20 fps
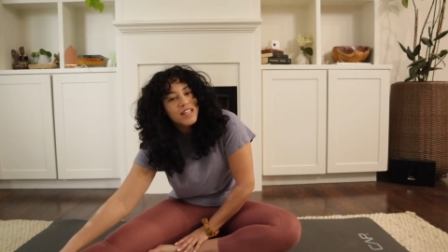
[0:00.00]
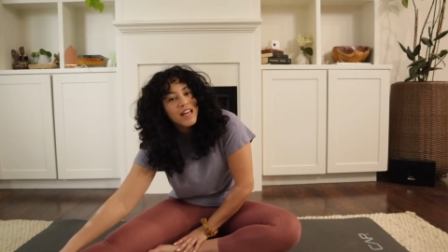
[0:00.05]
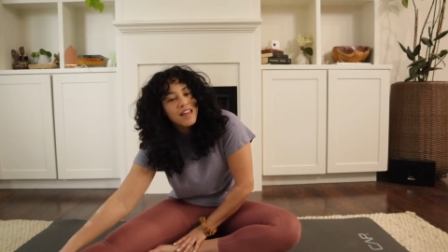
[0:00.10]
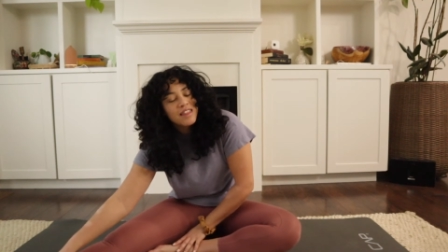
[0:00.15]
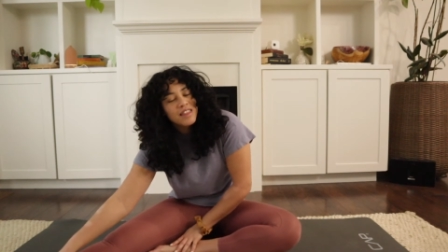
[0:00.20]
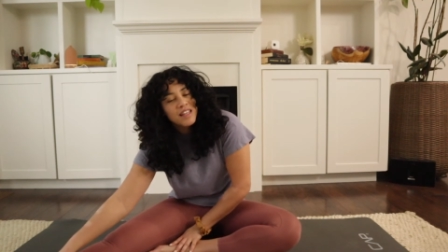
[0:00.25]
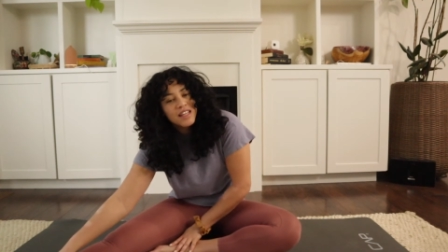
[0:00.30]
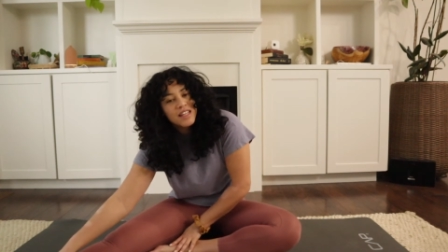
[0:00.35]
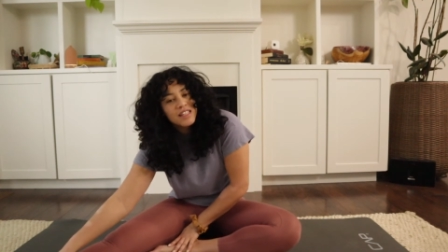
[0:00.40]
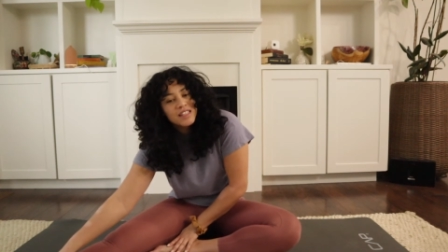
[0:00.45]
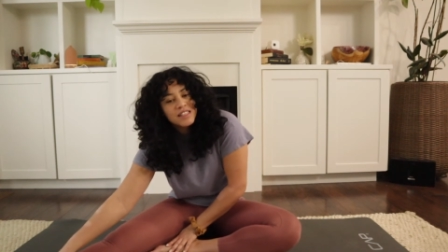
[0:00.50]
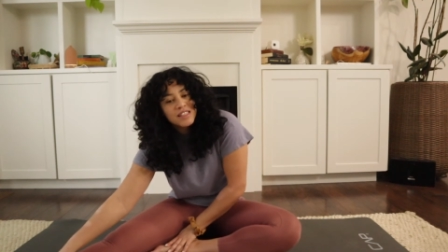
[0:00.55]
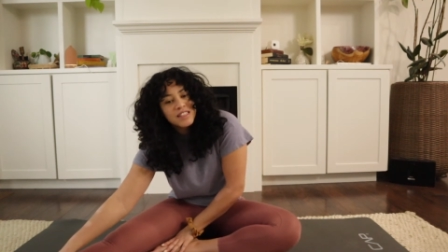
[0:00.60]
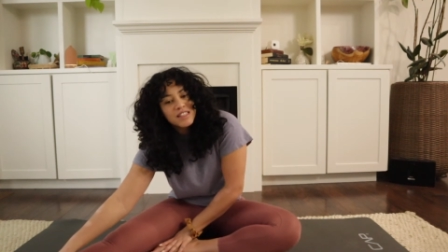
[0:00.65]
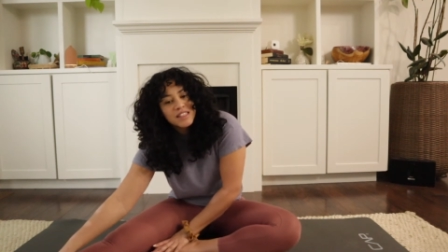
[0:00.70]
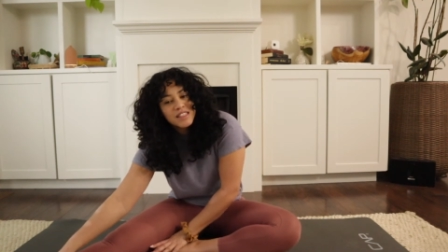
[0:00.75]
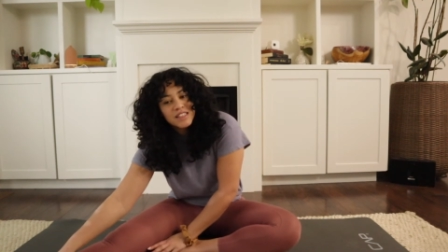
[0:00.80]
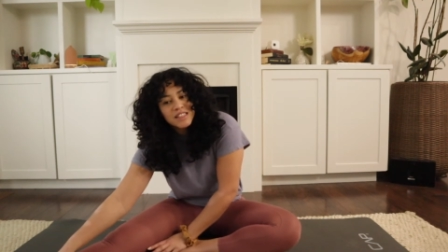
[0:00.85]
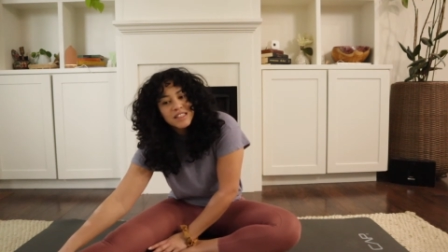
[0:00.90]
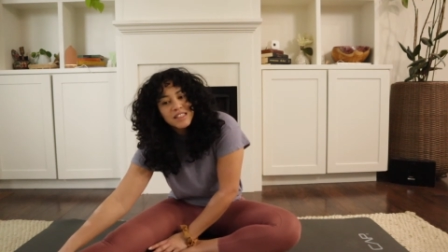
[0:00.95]
I think it's
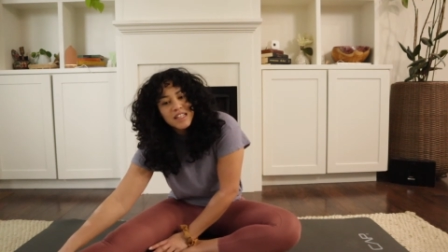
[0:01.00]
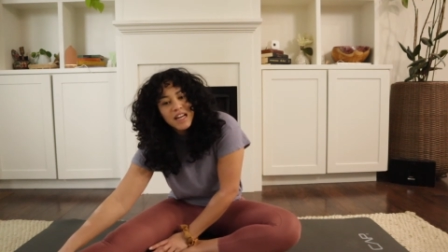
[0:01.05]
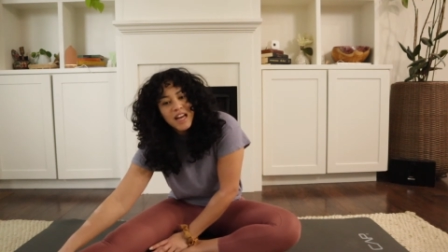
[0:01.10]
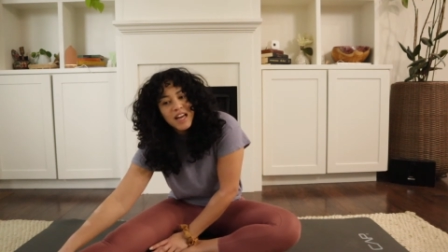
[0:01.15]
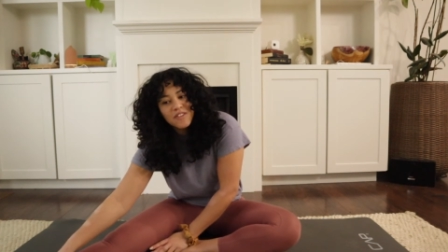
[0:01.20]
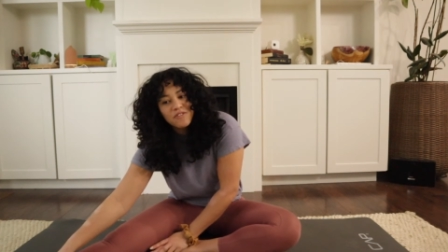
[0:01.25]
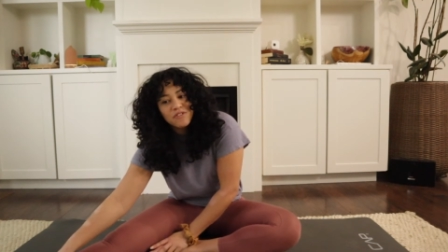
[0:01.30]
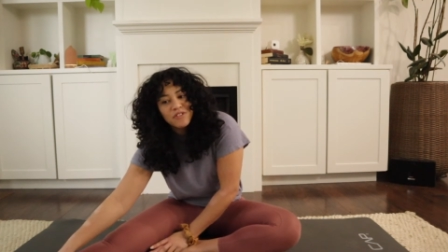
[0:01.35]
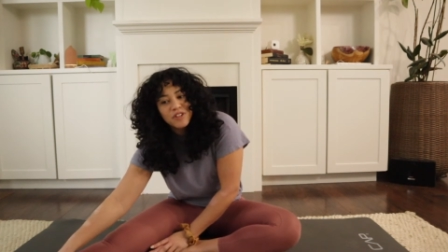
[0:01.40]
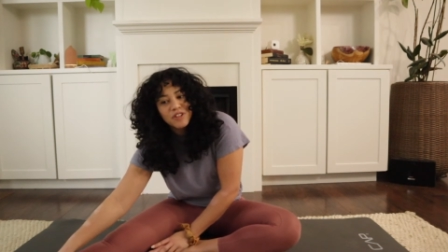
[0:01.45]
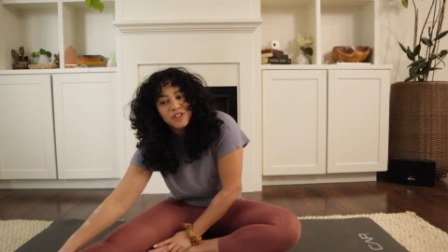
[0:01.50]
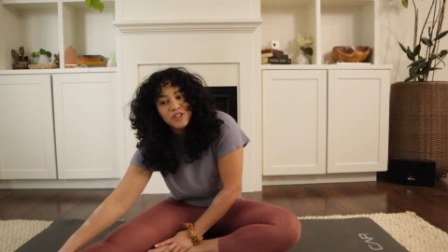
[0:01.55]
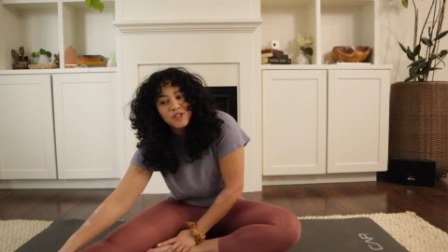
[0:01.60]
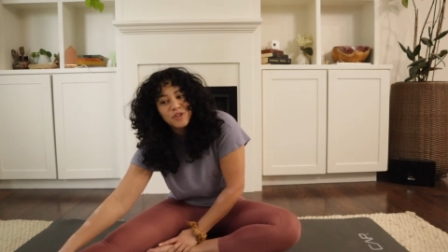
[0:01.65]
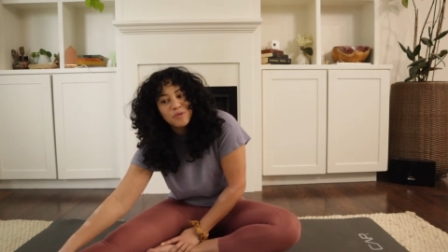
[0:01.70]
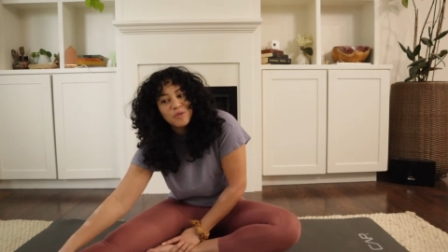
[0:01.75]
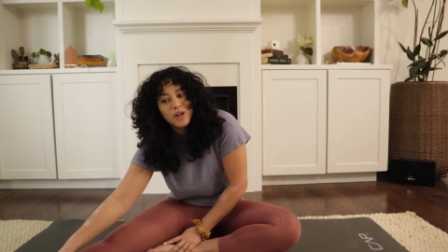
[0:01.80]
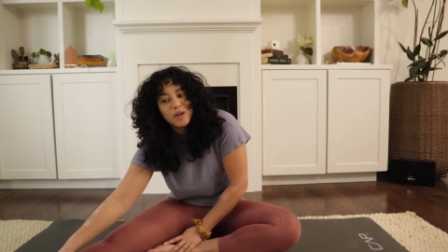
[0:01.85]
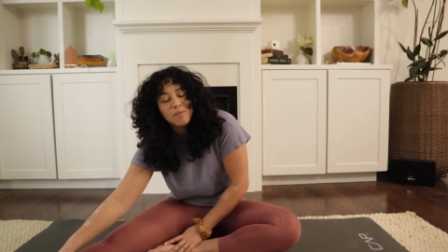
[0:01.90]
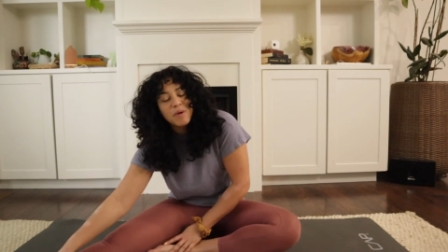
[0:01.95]
time for a new one.